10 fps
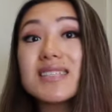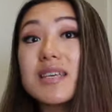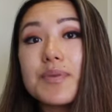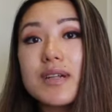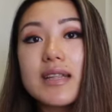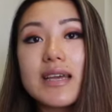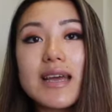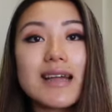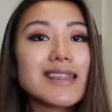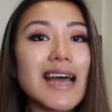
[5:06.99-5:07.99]

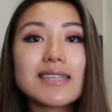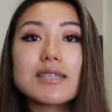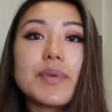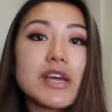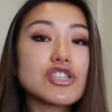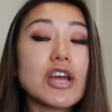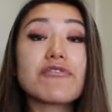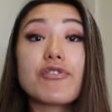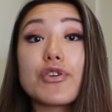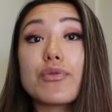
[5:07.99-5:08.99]
Typically, that's a
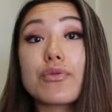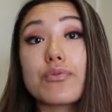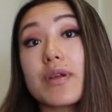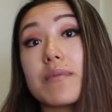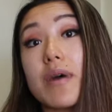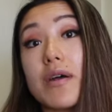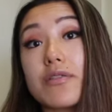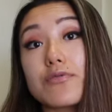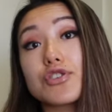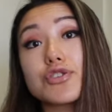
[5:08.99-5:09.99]
paycheck for you 3
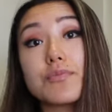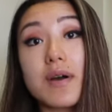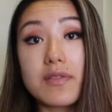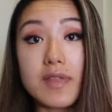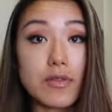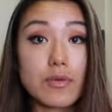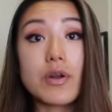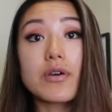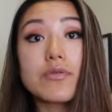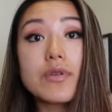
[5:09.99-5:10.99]
months or 2 months down the
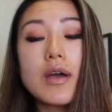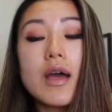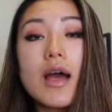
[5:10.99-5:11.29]
road.